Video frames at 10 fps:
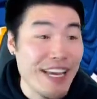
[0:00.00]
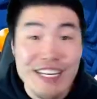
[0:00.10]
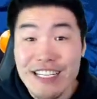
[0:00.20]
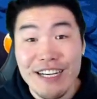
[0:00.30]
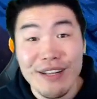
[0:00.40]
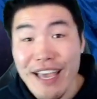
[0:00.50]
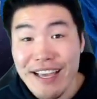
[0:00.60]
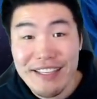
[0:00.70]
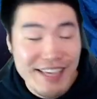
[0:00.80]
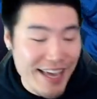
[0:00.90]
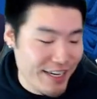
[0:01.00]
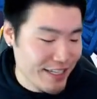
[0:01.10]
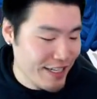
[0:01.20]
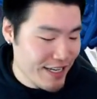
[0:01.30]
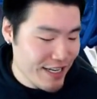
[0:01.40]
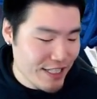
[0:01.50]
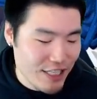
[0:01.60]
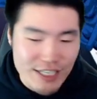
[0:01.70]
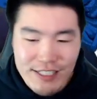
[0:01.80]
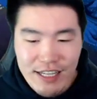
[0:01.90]
A G L and Tech.
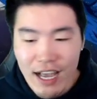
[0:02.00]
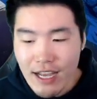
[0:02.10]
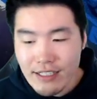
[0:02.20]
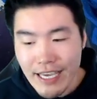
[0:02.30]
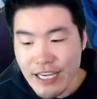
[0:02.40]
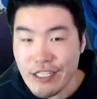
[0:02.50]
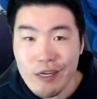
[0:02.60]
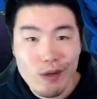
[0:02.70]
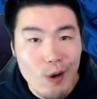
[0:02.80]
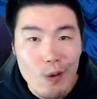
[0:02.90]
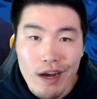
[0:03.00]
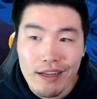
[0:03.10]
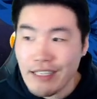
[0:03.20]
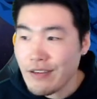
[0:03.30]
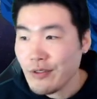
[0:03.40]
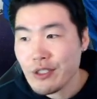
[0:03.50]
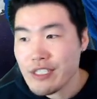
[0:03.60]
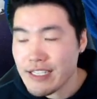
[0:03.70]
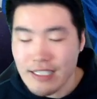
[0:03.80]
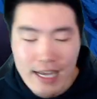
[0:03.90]
She's not A G L Gohan level.
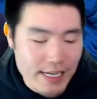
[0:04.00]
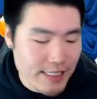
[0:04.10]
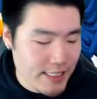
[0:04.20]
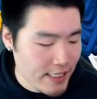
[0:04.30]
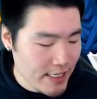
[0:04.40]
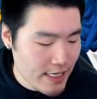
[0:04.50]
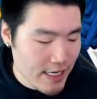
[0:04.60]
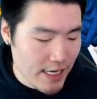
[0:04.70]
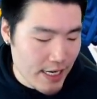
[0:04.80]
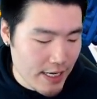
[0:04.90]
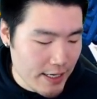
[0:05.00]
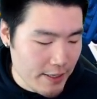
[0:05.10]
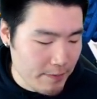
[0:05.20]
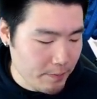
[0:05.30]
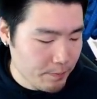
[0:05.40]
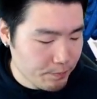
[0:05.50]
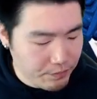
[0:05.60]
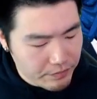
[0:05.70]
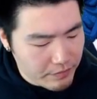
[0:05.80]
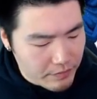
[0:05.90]
She's not um,
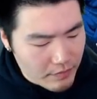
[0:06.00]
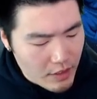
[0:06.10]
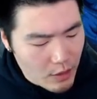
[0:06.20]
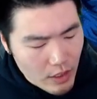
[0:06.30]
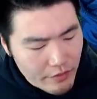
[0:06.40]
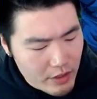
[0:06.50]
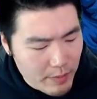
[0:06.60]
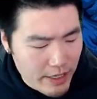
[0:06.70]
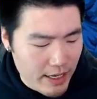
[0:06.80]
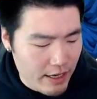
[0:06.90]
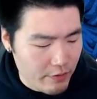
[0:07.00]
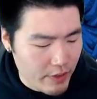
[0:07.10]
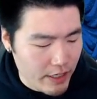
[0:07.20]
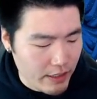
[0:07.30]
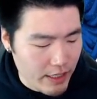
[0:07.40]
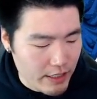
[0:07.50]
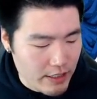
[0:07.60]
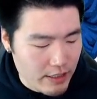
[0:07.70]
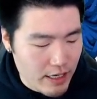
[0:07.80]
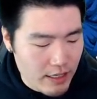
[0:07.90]
whatever you may have, right? Like
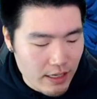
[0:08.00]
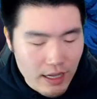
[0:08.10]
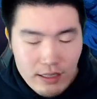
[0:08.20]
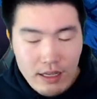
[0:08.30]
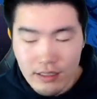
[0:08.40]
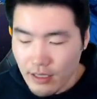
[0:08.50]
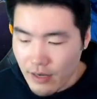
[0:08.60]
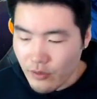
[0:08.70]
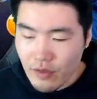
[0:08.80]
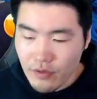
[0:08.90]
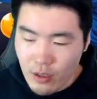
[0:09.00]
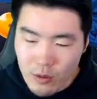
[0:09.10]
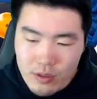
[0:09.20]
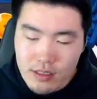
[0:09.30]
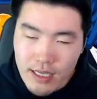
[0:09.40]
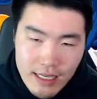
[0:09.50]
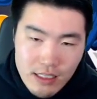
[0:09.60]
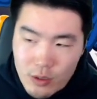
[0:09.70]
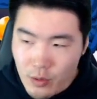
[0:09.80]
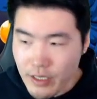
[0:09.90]
she's not on on the level of those kinds
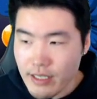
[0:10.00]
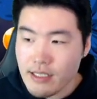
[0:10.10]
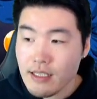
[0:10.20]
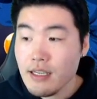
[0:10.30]
of units.